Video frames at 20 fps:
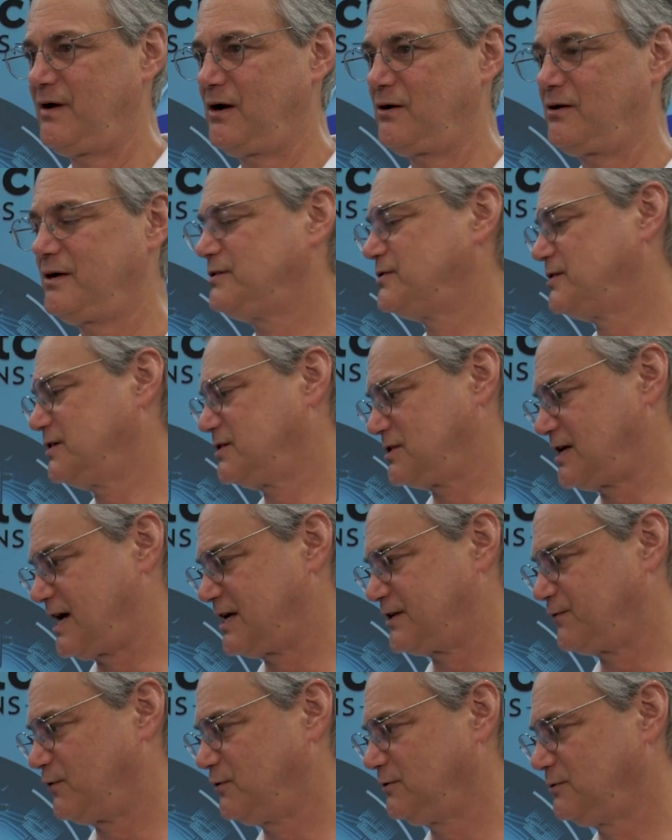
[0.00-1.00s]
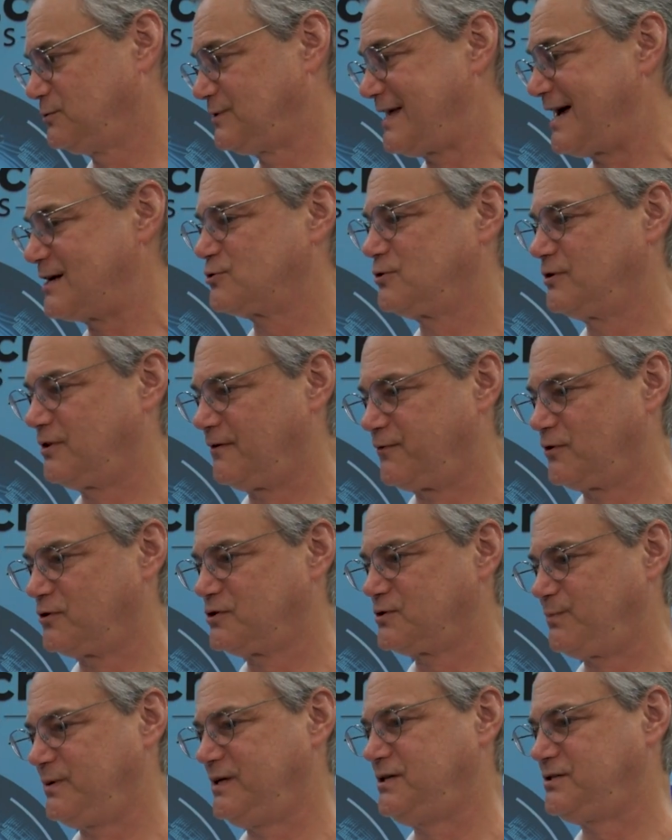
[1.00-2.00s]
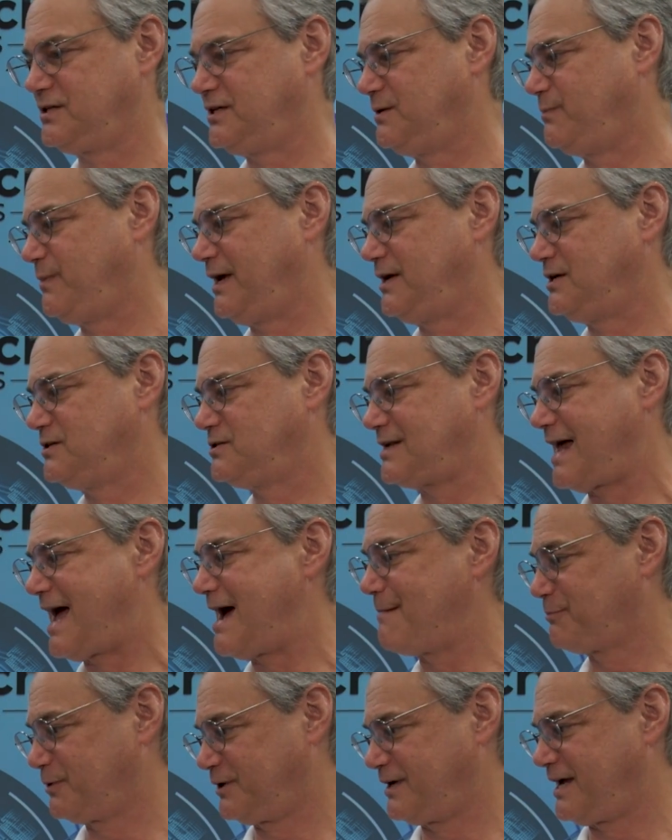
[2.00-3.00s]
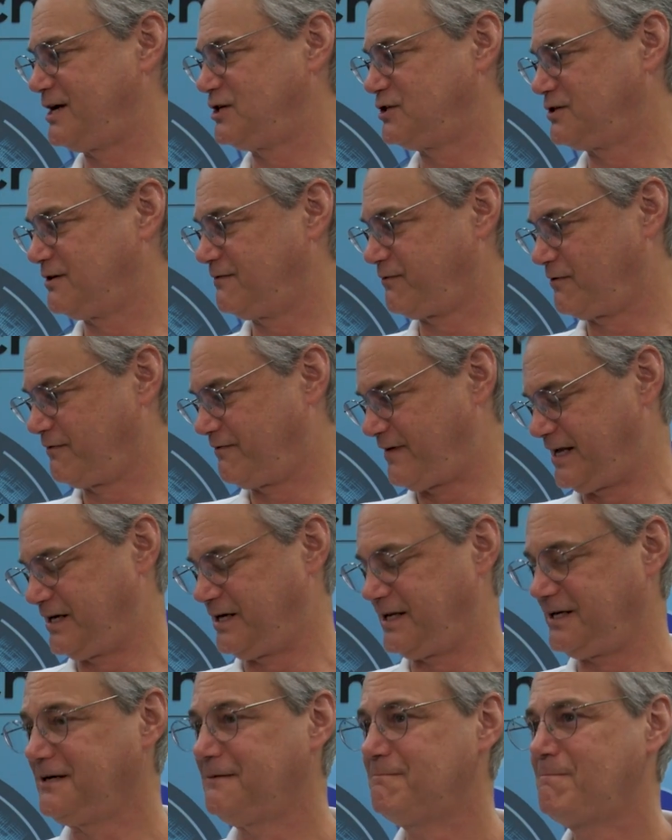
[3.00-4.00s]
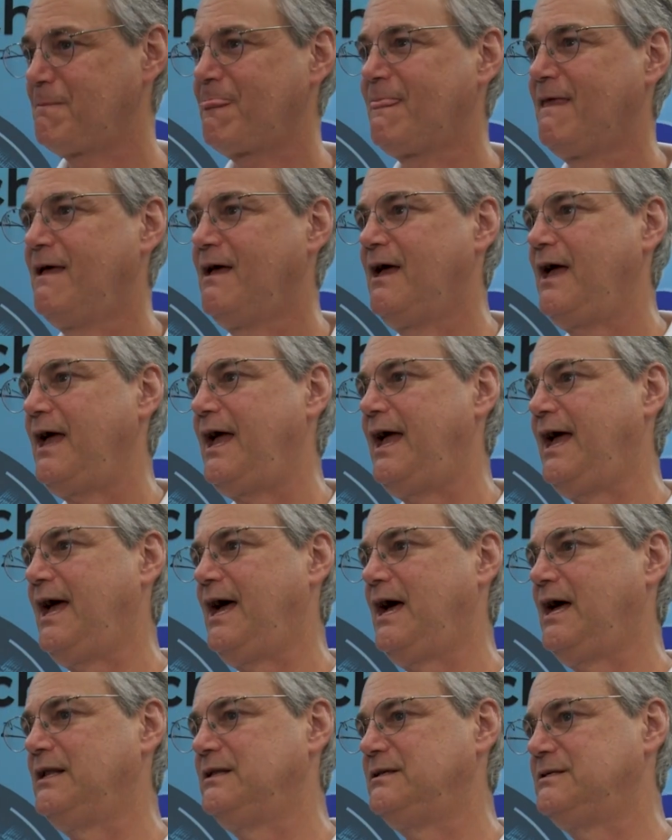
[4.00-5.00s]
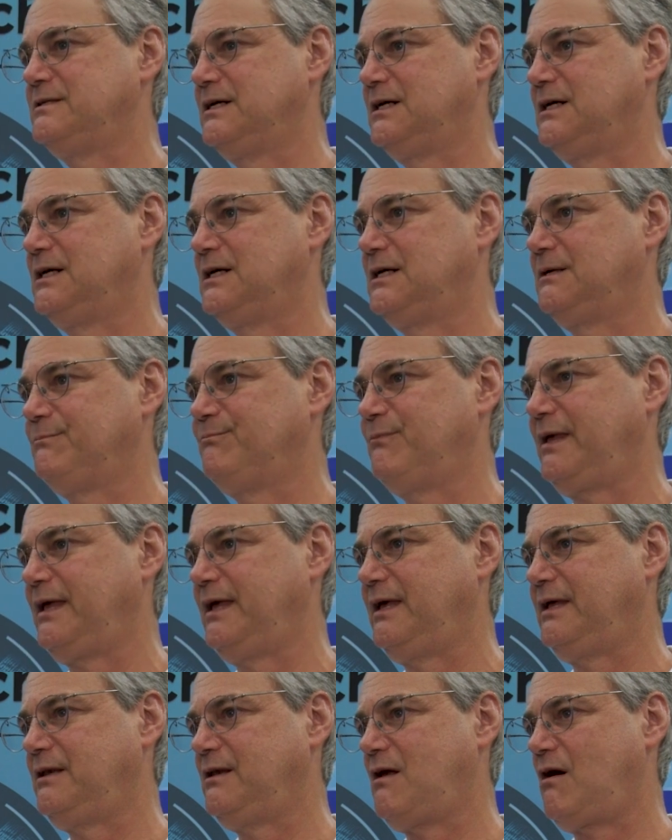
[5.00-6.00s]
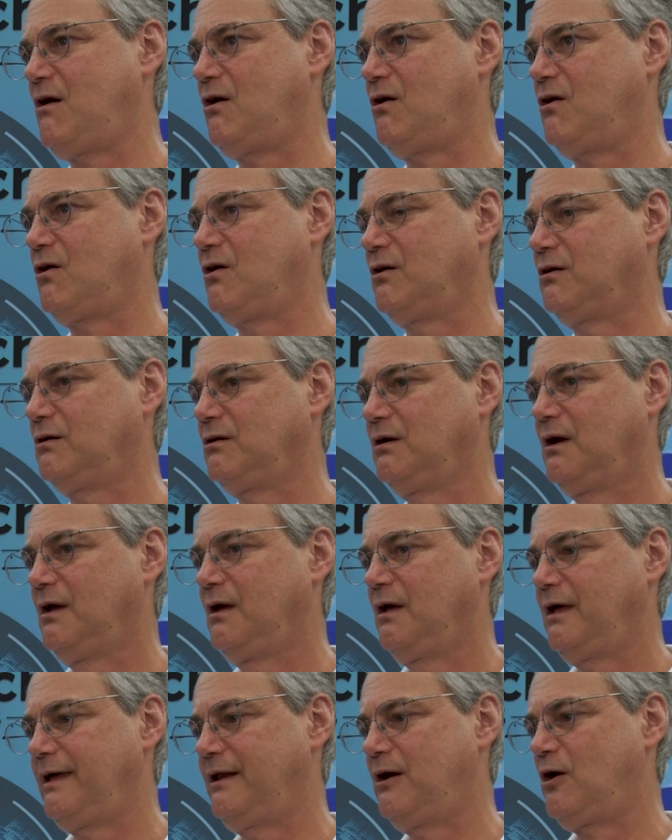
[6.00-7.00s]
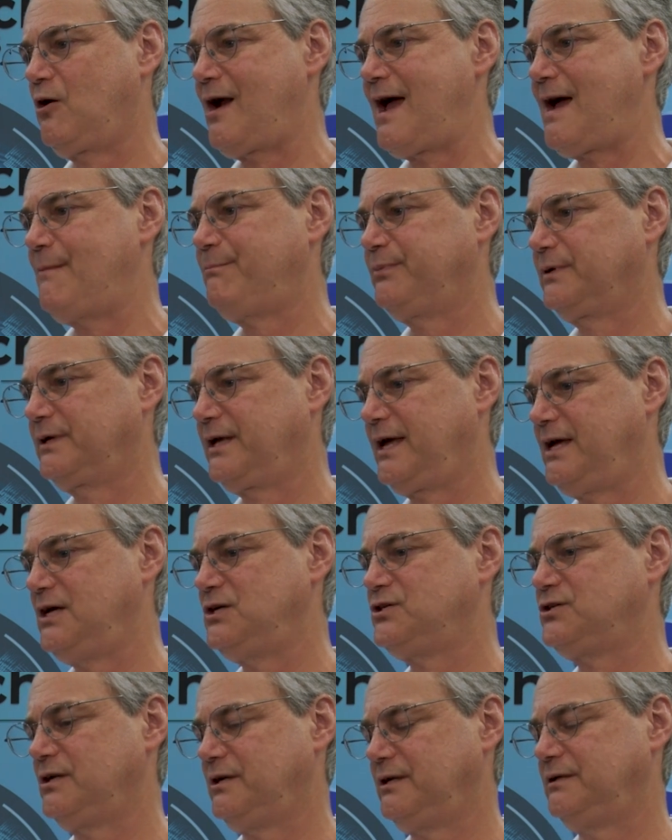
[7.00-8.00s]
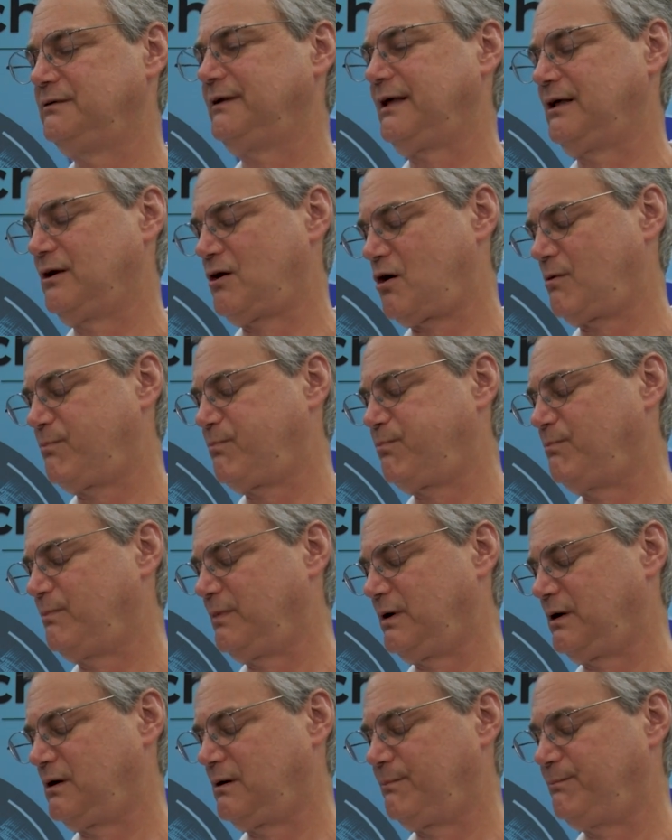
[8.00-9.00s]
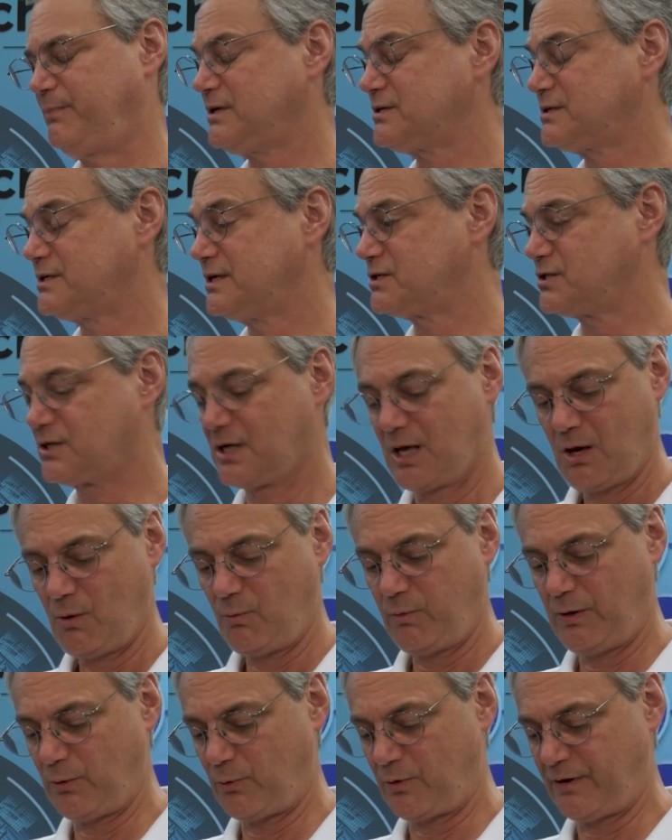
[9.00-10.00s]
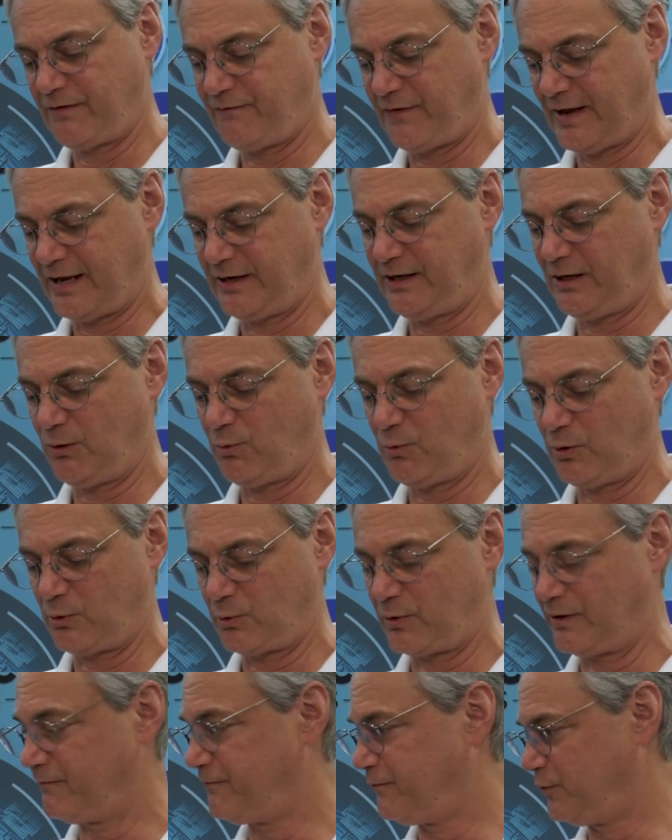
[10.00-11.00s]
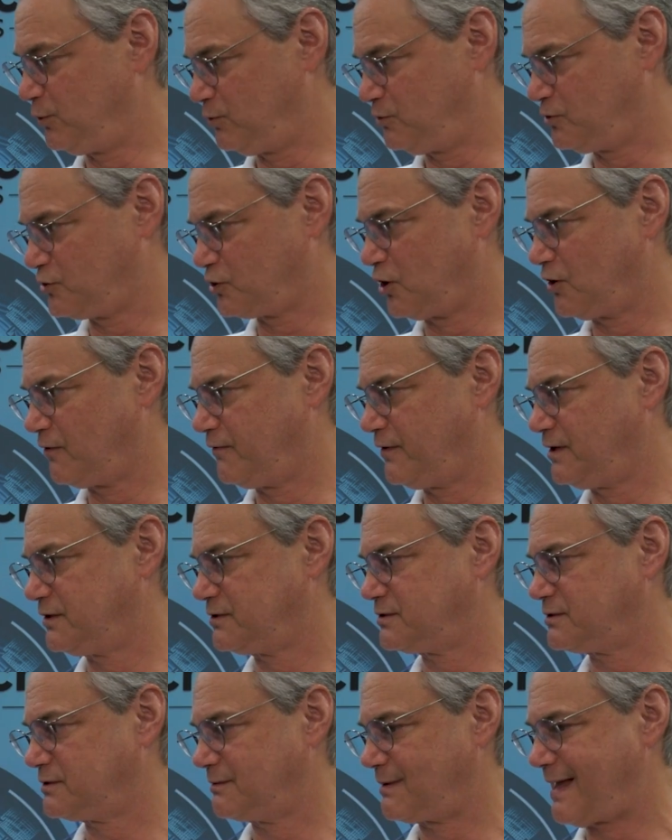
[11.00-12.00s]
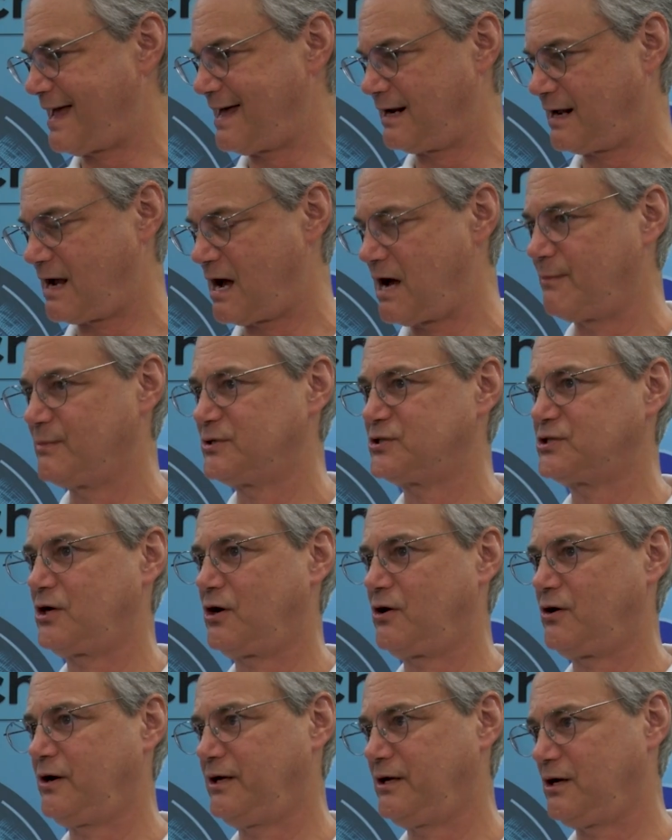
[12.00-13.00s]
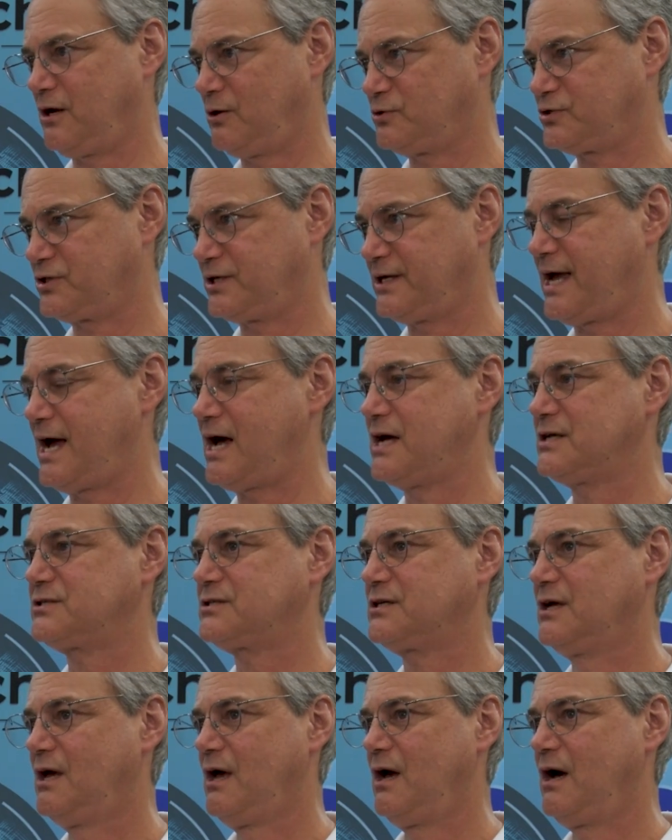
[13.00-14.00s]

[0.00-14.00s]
very successful. It was actually the first PC-based application for vending. And in our application and in our business, we were in vending, we were in food service, had a commissary, OCS,